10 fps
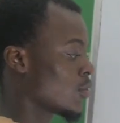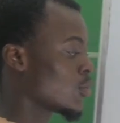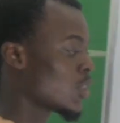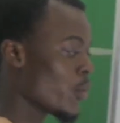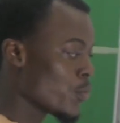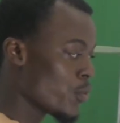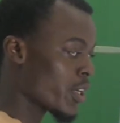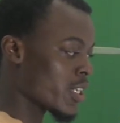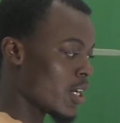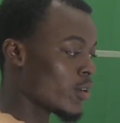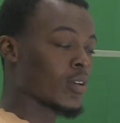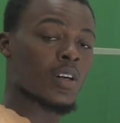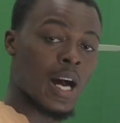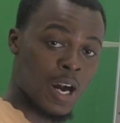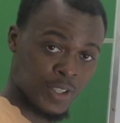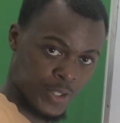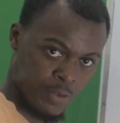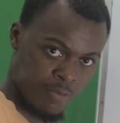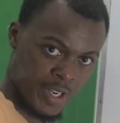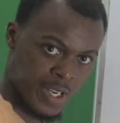So now we broke it down. How did we
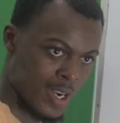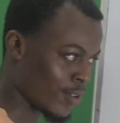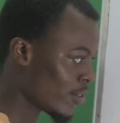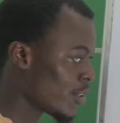break it down?